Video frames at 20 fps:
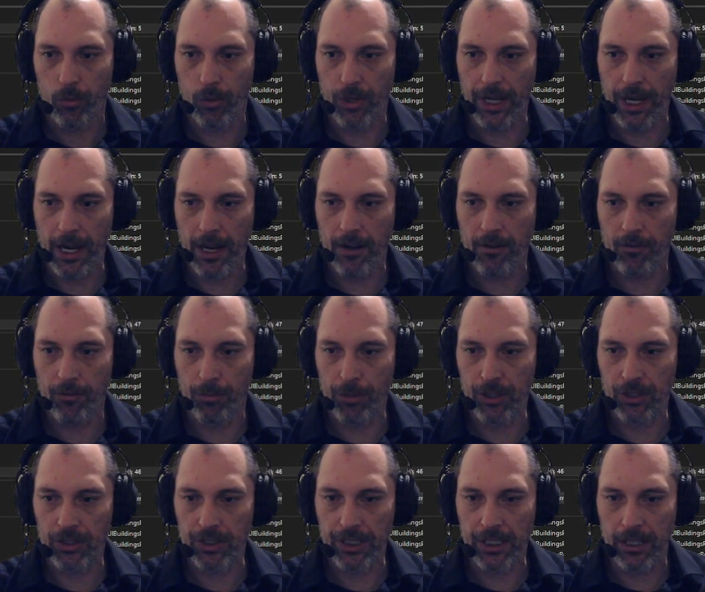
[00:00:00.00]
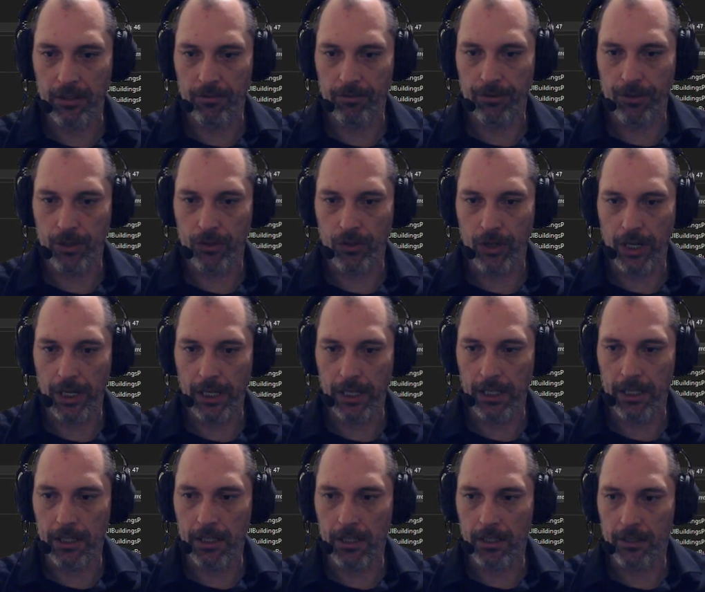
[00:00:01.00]
we have building info right
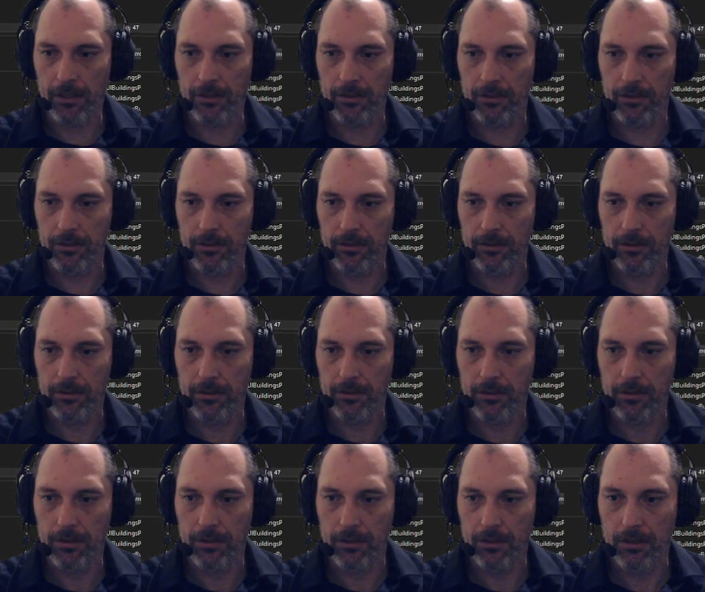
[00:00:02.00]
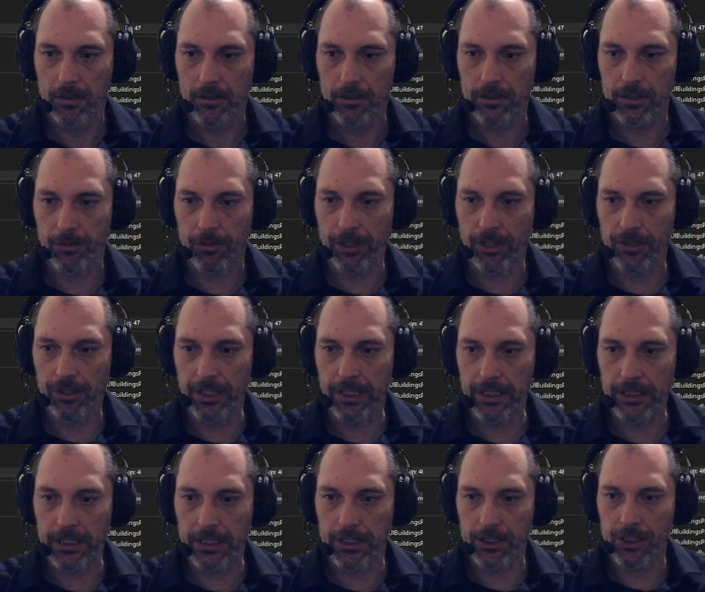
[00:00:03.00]
here, so we don't
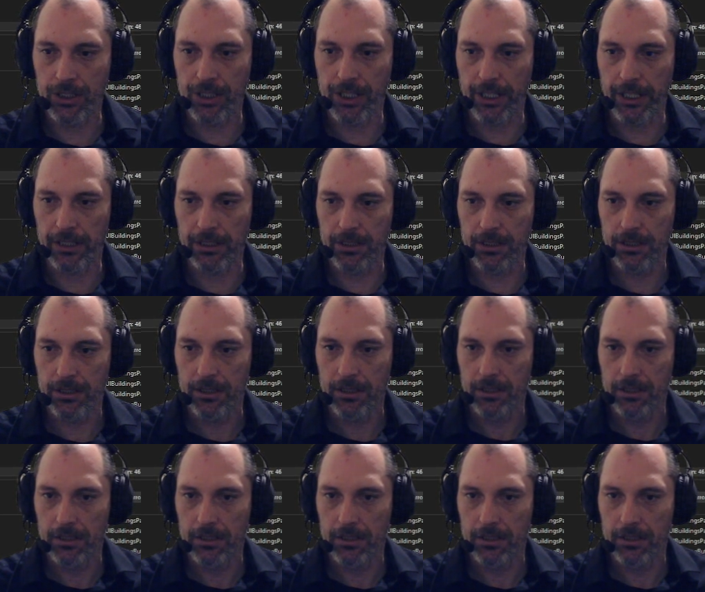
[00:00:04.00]
need this shit.